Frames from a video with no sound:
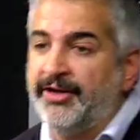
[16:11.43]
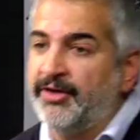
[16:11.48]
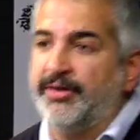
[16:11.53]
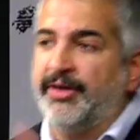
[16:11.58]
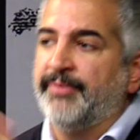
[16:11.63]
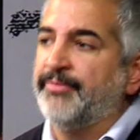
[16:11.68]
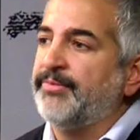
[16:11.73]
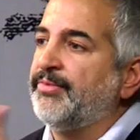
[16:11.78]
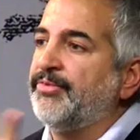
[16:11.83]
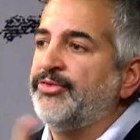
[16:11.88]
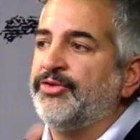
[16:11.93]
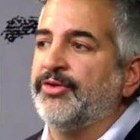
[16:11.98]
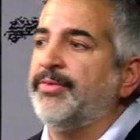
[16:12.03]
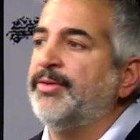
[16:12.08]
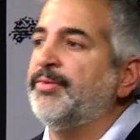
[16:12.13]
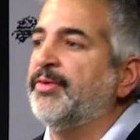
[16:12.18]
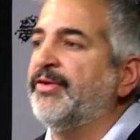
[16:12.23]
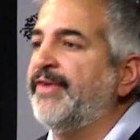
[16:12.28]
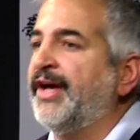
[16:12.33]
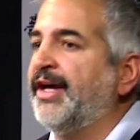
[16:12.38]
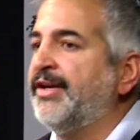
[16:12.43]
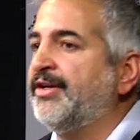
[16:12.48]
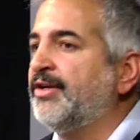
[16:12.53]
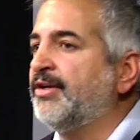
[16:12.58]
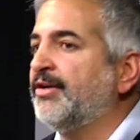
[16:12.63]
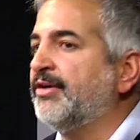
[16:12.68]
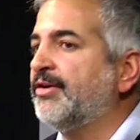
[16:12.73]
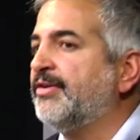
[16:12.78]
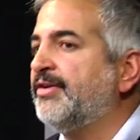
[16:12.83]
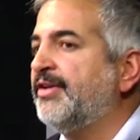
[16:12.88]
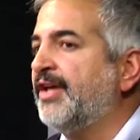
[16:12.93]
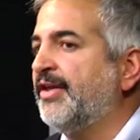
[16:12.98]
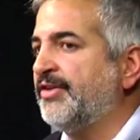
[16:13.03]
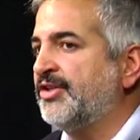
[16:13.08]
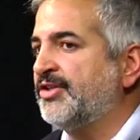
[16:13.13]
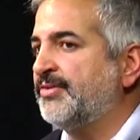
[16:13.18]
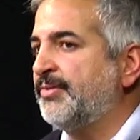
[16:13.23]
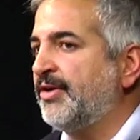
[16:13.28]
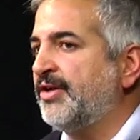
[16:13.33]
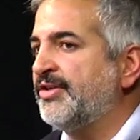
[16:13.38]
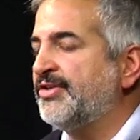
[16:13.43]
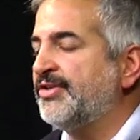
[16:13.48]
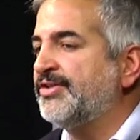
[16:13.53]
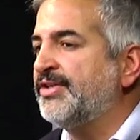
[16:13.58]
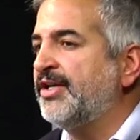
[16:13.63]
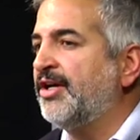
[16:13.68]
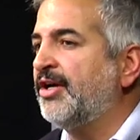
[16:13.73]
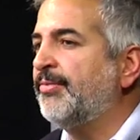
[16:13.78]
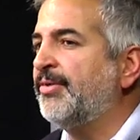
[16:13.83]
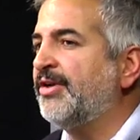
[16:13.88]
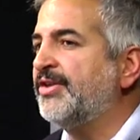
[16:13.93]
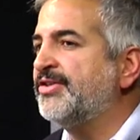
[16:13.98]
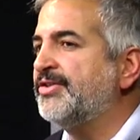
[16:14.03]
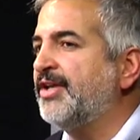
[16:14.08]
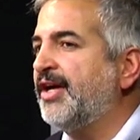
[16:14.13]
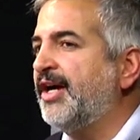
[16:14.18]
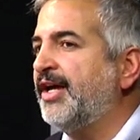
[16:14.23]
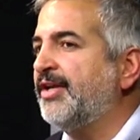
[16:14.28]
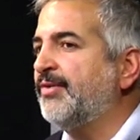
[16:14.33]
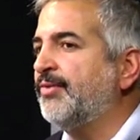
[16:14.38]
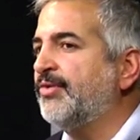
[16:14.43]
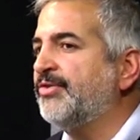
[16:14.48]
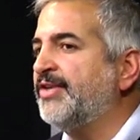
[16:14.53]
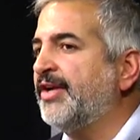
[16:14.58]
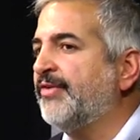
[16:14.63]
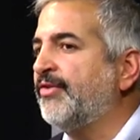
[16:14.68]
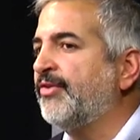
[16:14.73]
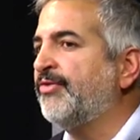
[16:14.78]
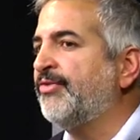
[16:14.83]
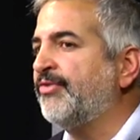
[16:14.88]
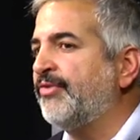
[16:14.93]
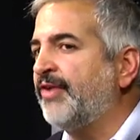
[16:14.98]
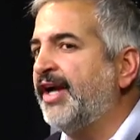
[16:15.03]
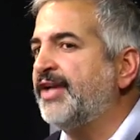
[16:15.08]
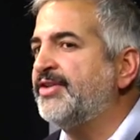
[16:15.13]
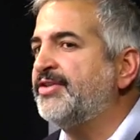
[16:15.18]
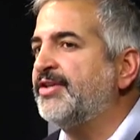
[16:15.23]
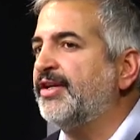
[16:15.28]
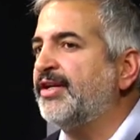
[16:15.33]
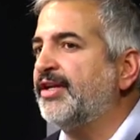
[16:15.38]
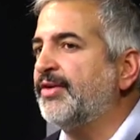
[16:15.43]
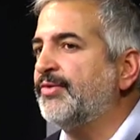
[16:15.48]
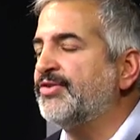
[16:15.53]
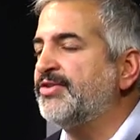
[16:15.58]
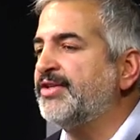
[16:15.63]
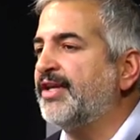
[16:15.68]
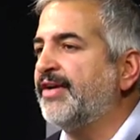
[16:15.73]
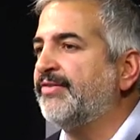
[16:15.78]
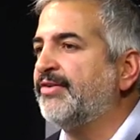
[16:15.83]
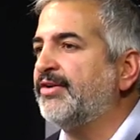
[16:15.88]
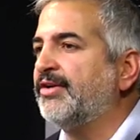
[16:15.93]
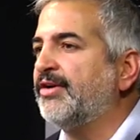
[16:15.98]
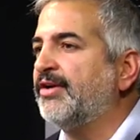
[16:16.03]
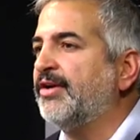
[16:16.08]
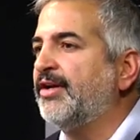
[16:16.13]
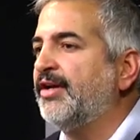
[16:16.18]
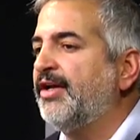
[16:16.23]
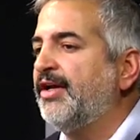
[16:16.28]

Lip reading: know, I'm sure people have had near-death experiences here, but it was never frantic, it was never,